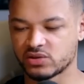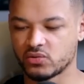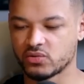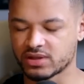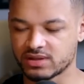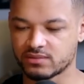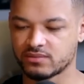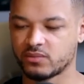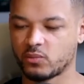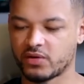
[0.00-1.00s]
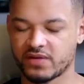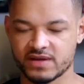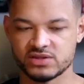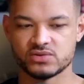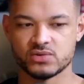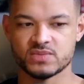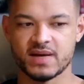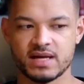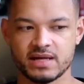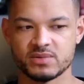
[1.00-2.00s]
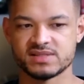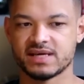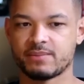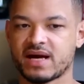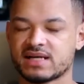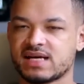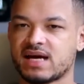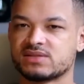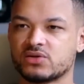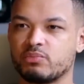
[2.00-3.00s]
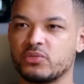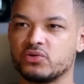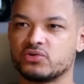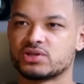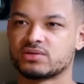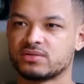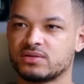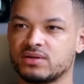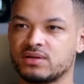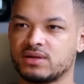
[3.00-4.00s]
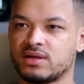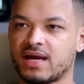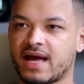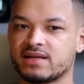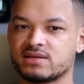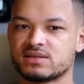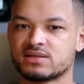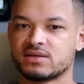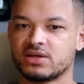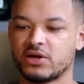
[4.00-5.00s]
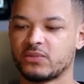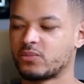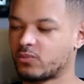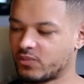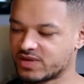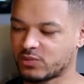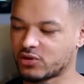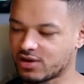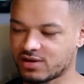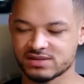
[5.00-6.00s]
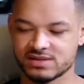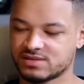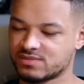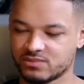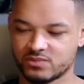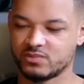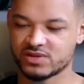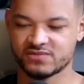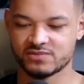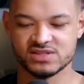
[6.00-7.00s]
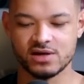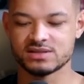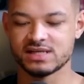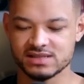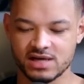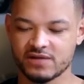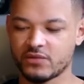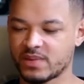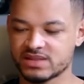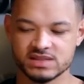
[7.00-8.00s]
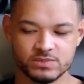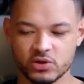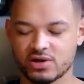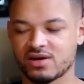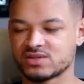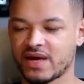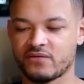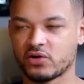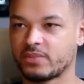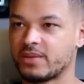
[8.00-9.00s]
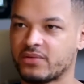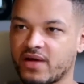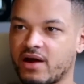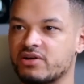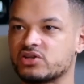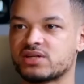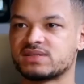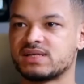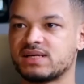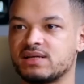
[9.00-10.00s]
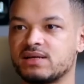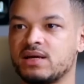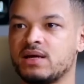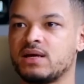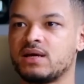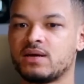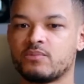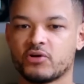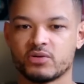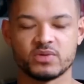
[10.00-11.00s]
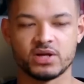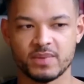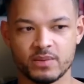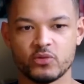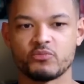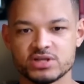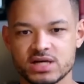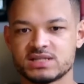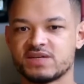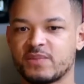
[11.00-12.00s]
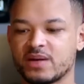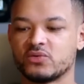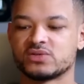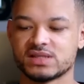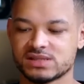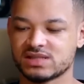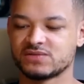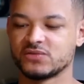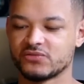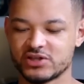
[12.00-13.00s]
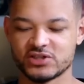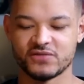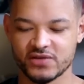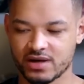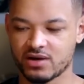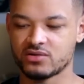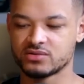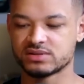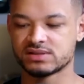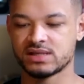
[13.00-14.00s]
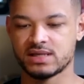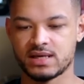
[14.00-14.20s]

as an organ, one of the things you talked about earlier was the impact it has on mood. And, you know, this podcast was started as kind of a business podcast. We have a lot of people that are interested in, you know, being more productive, being more successful, reaching for their goals.